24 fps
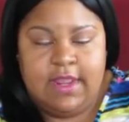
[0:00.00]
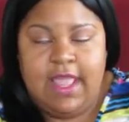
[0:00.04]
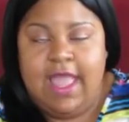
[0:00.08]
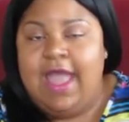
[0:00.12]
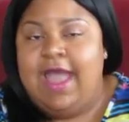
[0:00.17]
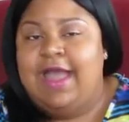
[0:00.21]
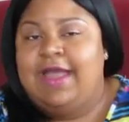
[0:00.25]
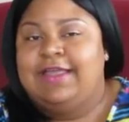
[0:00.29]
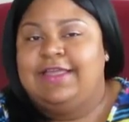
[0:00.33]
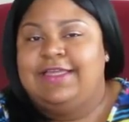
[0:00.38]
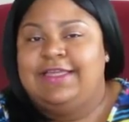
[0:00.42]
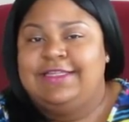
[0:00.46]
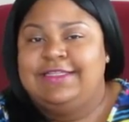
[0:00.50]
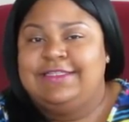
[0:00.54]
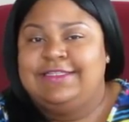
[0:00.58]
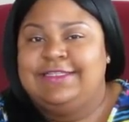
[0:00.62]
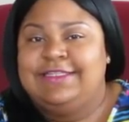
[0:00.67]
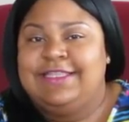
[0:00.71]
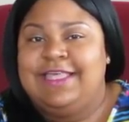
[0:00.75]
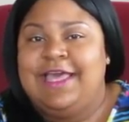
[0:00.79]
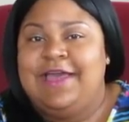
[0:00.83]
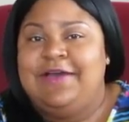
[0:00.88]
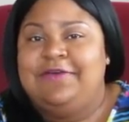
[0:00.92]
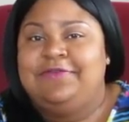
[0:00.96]
I'll get
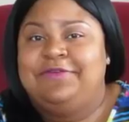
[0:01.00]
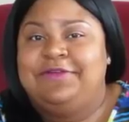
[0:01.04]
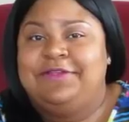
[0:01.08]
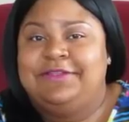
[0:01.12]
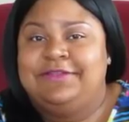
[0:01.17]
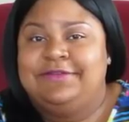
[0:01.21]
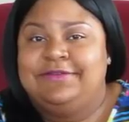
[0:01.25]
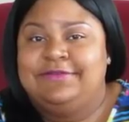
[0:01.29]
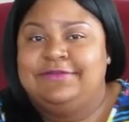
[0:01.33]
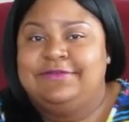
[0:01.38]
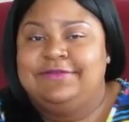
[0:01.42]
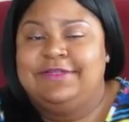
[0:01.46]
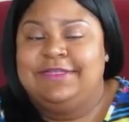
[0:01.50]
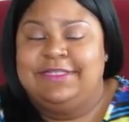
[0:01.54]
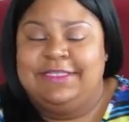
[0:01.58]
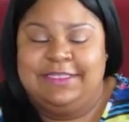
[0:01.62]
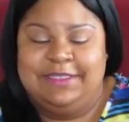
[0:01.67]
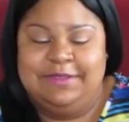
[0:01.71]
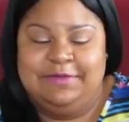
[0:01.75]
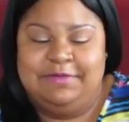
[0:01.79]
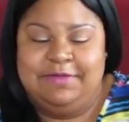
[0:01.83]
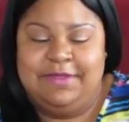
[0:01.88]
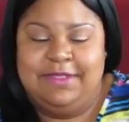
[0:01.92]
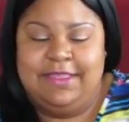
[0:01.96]
to that one a
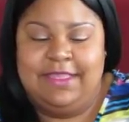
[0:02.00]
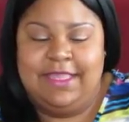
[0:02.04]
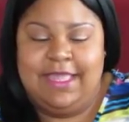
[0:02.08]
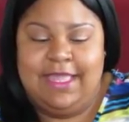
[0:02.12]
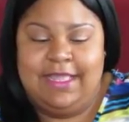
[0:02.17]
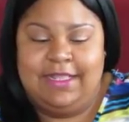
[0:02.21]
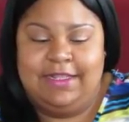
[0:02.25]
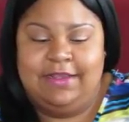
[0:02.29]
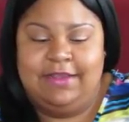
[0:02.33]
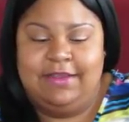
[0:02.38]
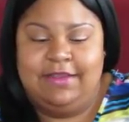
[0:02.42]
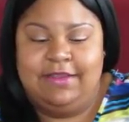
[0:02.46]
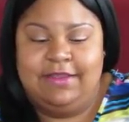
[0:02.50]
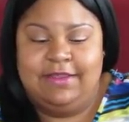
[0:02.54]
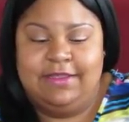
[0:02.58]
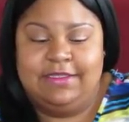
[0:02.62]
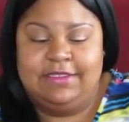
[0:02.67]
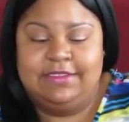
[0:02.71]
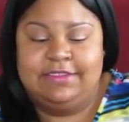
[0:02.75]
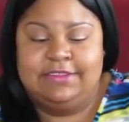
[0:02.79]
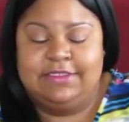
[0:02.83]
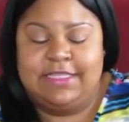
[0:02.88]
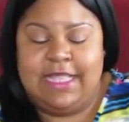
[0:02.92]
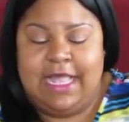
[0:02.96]
little bit later
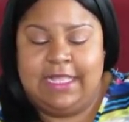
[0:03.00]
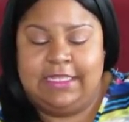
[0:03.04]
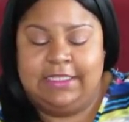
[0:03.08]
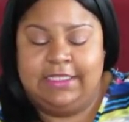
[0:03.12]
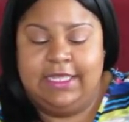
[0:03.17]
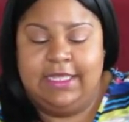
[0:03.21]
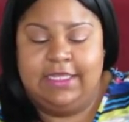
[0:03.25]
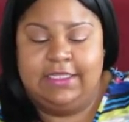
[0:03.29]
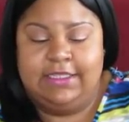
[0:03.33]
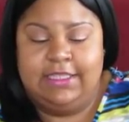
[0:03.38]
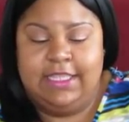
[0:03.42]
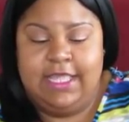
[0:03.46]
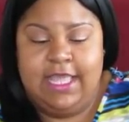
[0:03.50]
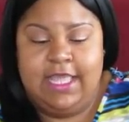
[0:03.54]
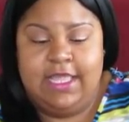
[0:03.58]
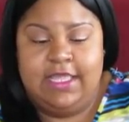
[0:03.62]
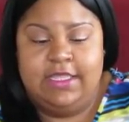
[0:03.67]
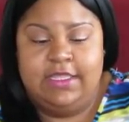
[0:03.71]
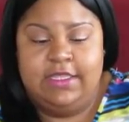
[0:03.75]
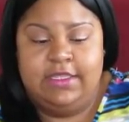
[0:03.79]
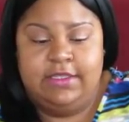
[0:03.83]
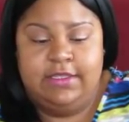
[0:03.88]
because I like that.